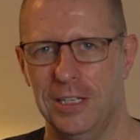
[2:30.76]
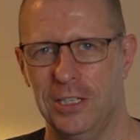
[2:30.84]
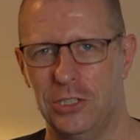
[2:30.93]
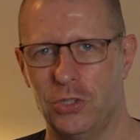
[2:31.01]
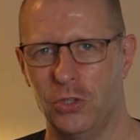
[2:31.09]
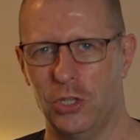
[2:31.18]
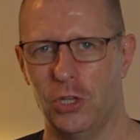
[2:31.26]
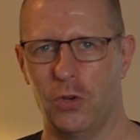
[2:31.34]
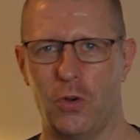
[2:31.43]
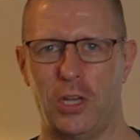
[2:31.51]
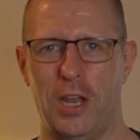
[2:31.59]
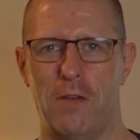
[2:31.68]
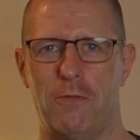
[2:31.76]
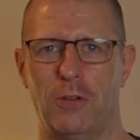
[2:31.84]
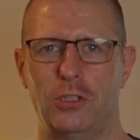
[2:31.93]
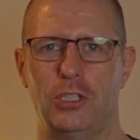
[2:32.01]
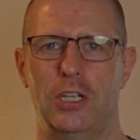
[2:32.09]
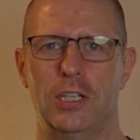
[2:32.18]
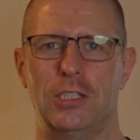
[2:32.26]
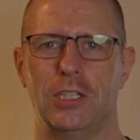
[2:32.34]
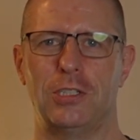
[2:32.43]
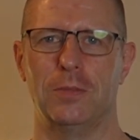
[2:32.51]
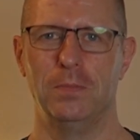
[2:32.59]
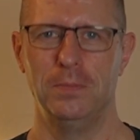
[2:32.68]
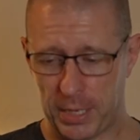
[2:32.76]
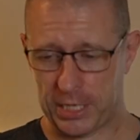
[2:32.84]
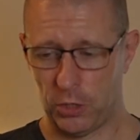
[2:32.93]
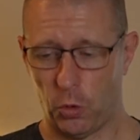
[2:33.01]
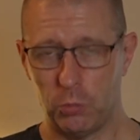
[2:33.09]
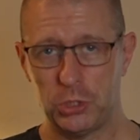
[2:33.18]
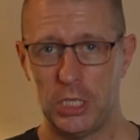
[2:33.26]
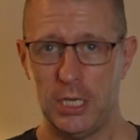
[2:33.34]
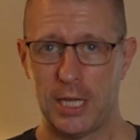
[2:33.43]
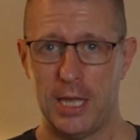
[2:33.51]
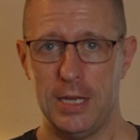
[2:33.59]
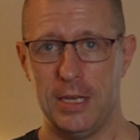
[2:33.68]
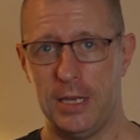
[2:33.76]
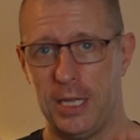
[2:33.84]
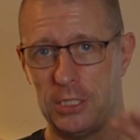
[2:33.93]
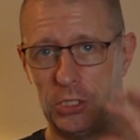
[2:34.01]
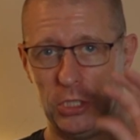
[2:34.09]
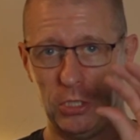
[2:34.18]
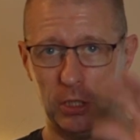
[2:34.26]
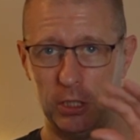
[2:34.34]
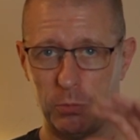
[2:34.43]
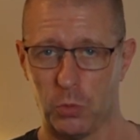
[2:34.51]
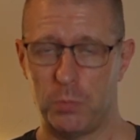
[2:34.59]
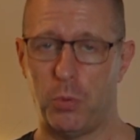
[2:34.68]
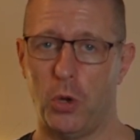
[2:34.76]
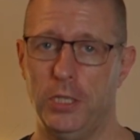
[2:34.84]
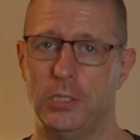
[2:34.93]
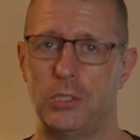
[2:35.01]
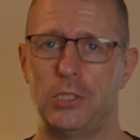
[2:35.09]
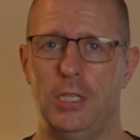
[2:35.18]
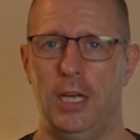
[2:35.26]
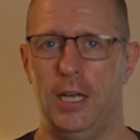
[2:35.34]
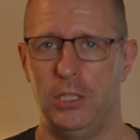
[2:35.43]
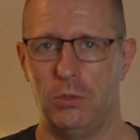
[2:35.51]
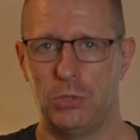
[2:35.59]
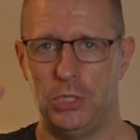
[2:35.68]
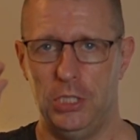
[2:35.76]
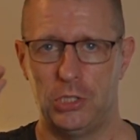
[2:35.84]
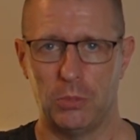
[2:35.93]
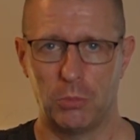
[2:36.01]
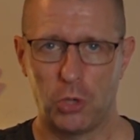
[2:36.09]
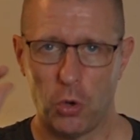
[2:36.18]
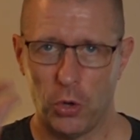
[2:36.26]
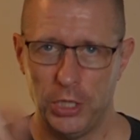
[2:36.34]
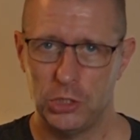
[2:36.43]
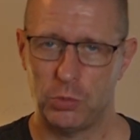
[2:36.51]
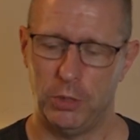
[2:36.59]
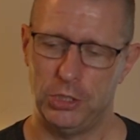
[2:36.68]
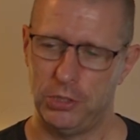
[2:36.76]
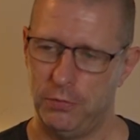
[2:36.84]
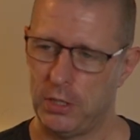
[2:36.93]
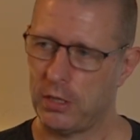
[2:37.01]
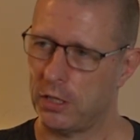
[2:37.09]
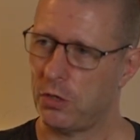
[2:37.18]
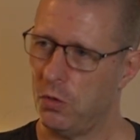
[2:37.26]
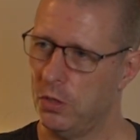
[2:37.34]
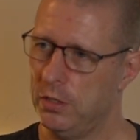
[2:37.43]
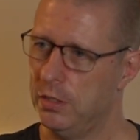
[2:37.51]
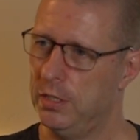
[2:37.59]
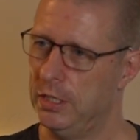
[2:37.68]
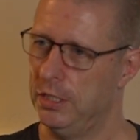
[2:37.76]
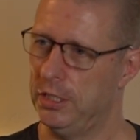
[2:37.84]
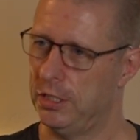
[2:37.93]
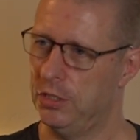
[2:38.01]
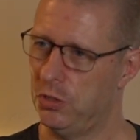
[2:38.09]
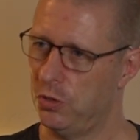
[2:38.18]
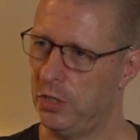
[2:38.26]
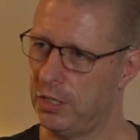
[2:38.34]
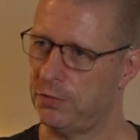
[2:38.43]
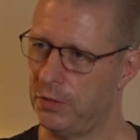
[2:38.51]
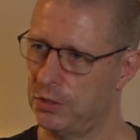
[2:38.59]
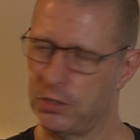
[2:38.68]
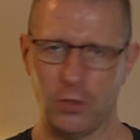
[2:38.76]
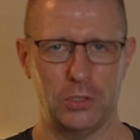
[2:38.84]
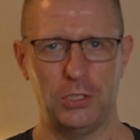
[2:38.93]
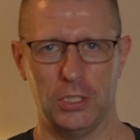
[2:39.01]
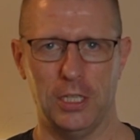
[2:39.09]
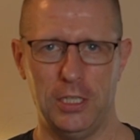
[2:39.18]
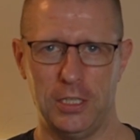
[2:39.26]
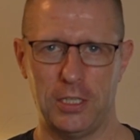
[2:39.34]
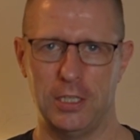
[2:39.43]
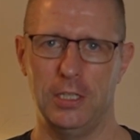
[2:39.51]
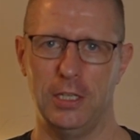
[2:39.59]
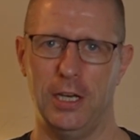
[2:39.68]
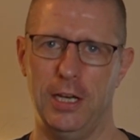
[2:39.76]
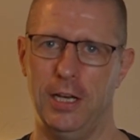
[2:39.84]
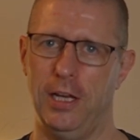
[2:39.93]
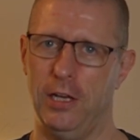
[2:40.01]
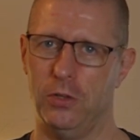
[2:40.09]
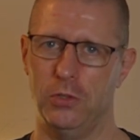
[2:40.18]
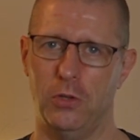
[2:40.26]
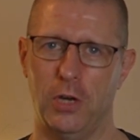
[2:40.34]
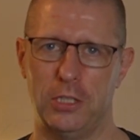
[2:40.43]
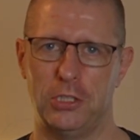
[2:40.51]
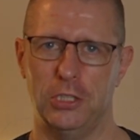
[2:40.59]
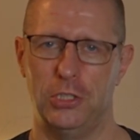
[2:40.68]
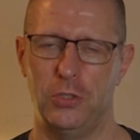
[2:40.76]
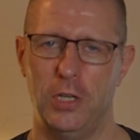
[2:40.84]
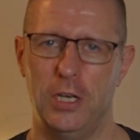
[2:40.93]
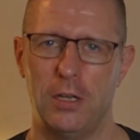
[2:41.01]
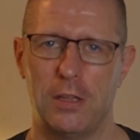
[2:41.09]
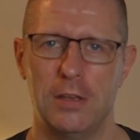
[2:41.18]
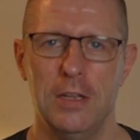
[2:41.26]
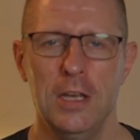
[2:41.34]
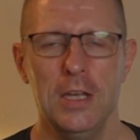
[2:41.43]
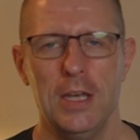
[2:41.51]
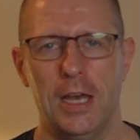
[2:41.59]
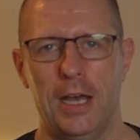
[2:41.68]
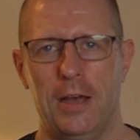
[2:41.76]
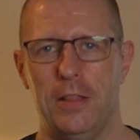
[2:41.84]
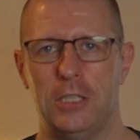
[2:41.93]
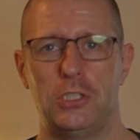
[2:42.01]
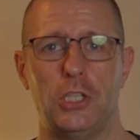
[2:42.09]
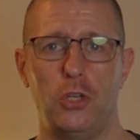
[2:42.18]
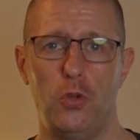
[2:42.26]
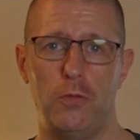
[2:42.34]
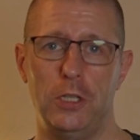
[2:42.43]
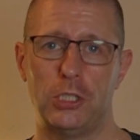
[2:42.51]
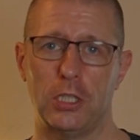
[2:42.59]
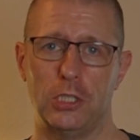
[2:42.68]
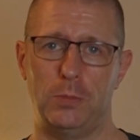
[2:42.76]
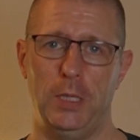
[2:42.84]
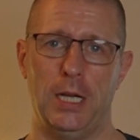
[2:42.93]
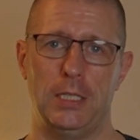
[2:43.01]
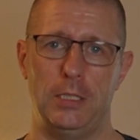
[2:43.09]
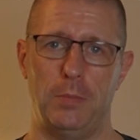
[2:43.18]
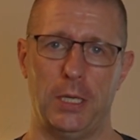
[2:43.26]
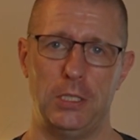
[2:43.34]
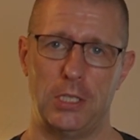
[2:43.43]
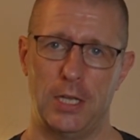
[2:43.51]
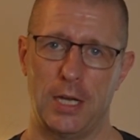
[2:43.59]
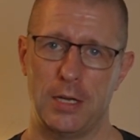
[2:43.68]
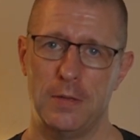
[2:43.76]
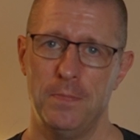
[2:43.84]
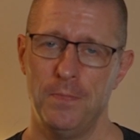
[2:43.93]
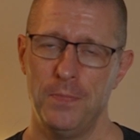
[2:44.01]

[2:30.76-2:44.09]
so that you're not kind of fudging the system. Back in the home screen again, next to your leaderboard points, you'll see some coins, which if you click on, you can do this for as long as you like. It'll not actually do anything. This is a new feature that's been added by Tonara.